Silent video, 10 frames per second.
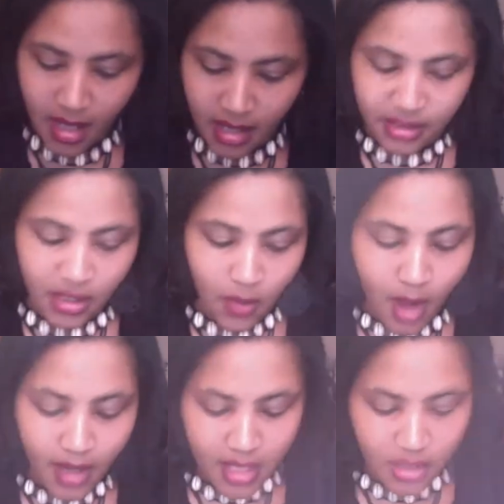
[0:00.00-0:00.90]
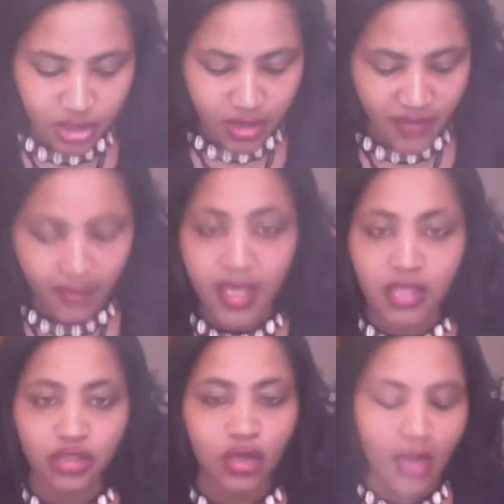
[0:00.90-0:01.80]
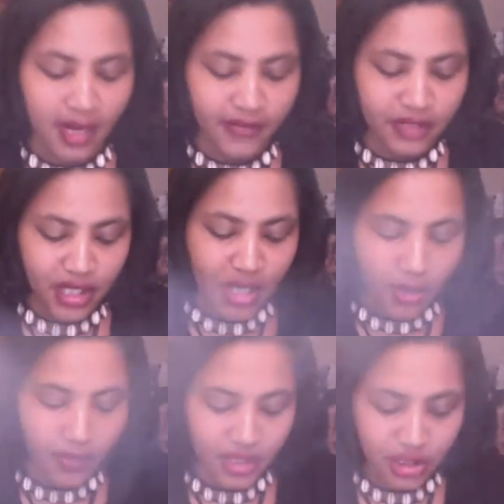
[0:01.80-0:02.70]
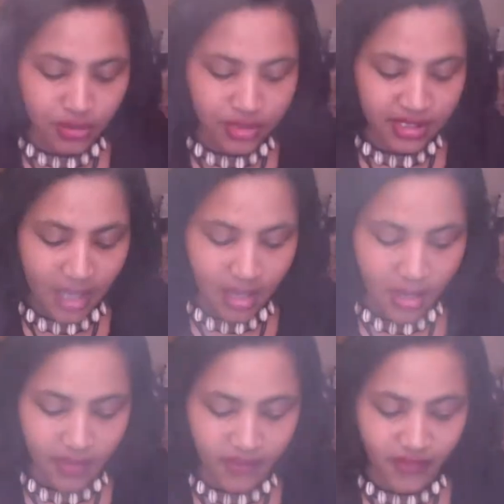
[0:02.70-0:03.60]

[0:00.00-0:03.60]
So walk in your strength, be strong enough to know that you deserve